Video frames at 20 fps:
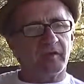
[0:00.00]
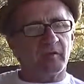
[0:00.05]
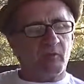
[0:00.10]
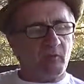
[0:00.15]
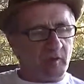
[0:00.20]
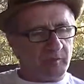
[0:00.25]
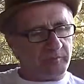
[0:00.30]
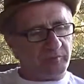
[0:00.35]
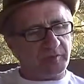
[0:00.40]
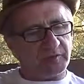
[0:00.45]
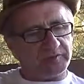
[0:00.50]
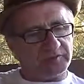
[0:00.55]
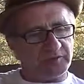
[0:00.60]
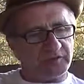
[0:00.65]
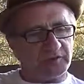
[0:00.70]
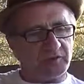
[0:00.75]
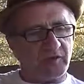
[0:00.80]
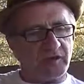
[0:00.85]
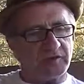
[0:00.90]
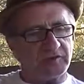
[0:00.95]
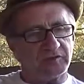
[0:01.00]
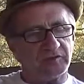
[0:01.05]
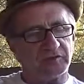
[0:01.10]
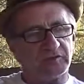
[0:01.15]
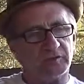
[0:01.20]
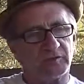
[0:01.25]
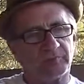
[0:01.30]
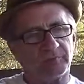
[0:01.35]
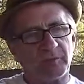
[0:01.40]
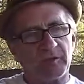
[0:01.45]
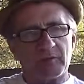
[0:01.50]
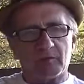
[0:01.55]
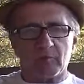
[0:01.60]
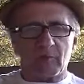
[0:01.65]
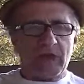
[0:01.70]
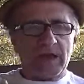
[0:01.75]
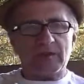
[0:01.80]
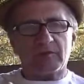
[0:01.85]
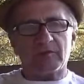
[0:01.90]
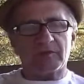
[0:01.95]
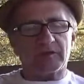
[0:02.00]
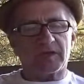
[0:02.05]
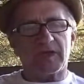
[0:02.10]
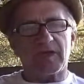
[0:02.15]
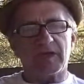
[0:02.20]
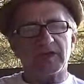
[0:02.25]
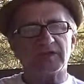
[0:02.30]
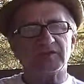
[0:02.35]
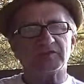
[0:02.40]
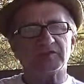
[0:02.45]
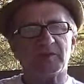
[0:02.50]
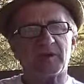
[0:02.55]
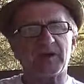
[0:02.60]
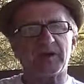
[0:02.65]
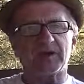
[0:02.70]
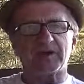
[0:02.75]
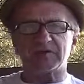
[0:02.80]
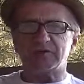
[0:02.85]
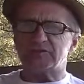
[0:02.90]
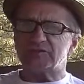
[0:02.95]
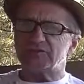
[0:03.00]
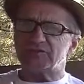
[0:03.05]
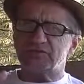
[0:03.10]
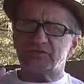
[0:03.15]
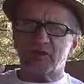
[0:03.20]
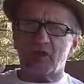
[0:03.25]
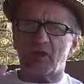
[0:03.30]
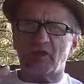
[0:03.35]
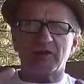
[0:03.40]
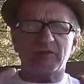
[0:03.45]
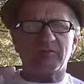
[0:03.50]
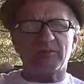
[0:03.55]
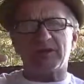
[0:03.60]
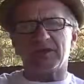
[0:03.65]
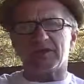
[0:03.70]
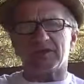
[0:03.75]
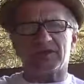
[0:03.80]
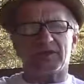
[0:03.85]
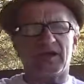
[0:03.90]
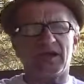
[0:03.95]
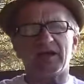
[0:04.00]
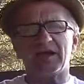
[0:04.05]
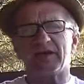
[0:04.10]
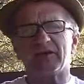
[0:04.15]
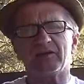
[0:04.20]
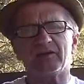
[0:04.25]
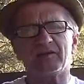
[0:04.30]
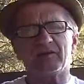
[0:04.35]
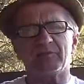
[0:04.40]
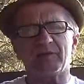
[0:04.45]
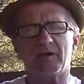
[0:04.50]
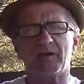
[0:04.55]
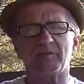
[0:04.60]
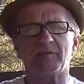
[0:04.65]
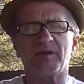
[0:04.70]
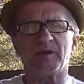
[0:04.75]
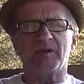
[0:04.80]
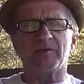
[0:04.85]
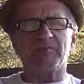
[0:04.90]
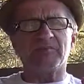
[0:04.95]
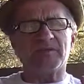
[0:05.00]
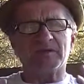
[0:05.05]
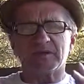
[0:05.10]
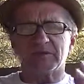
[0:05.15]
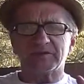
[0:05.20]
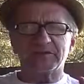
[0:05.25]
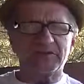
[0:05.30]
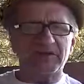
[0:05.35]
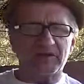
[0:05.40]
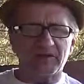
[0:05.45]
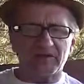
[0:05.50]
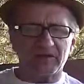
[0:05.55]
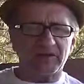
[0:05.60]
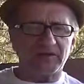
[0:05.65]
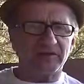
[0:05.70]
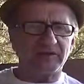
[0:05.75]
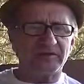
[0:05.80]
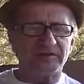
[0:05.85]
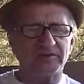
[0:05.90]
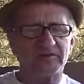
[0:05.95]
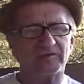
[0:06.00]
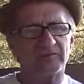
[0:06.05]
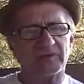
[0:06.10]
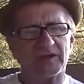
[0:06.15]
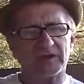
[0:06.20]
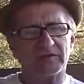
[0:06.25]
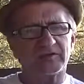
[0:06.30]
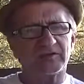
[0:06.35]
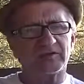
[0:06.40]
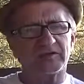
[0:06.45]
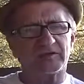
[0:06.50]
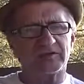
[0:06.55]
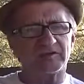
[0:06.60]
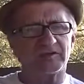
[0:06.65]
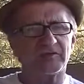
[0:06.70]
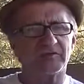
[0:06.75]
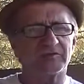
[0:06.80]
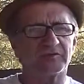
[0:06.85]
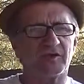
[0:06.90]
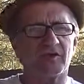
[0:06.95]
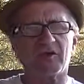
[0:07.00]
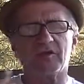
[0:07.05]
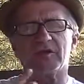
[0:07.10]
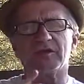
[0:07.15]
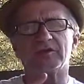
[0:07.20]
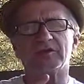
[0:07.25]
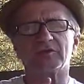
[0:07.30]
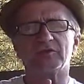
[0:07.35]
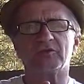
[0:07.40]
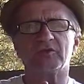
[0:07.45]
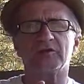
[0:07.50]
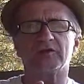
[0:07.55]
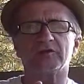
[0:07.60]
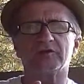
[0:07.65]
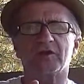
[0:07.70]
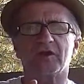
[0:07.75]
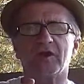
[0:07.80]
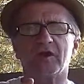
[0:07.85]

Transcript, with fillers: One person tried to rattle the cage by a, uh, calling me a liar about my military, you know, record because he was all into his